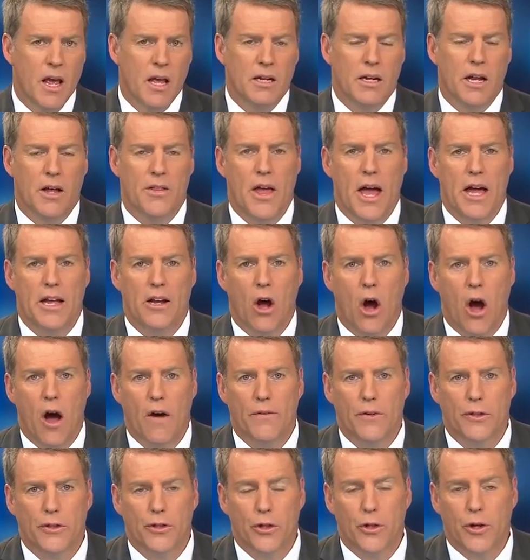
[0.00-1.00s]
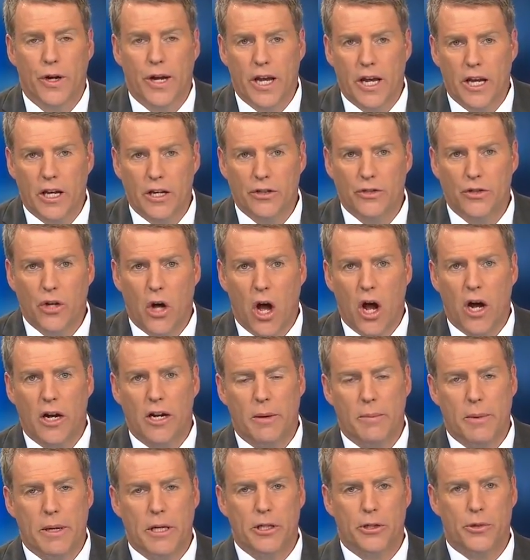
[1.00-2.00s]
Now, that officer is on
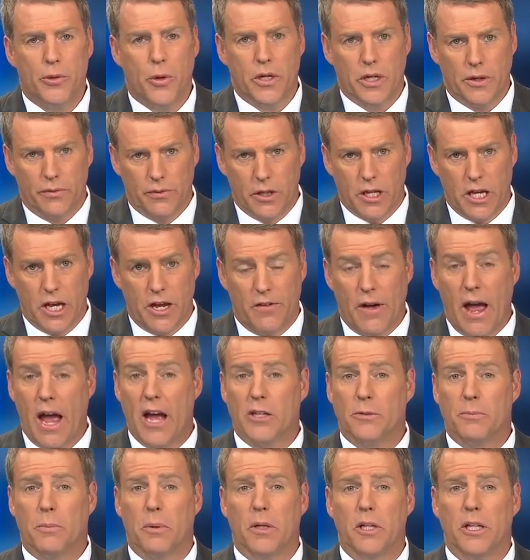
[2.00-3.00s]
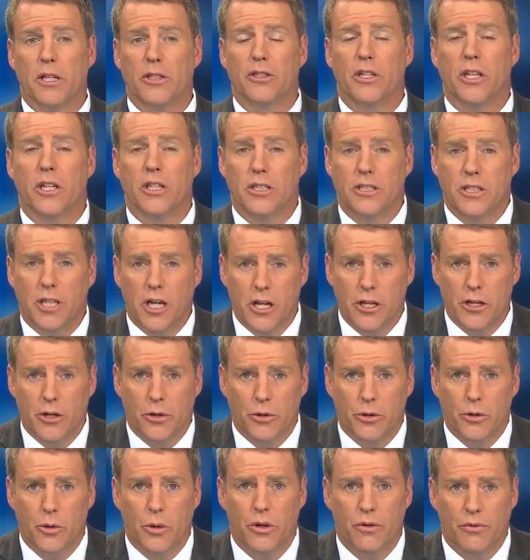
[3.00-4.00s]
administrative leave as police
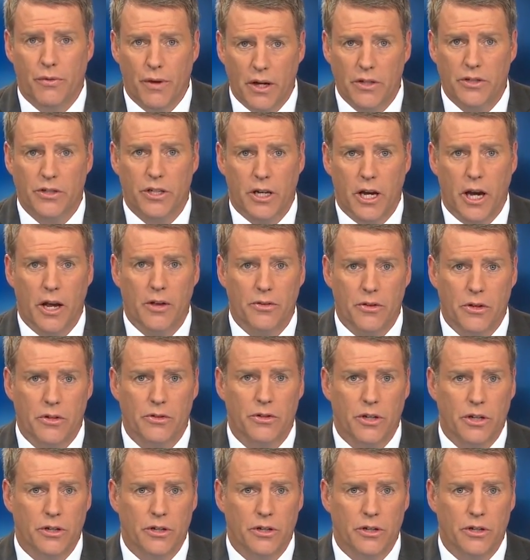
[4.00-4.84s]
continue to investigate this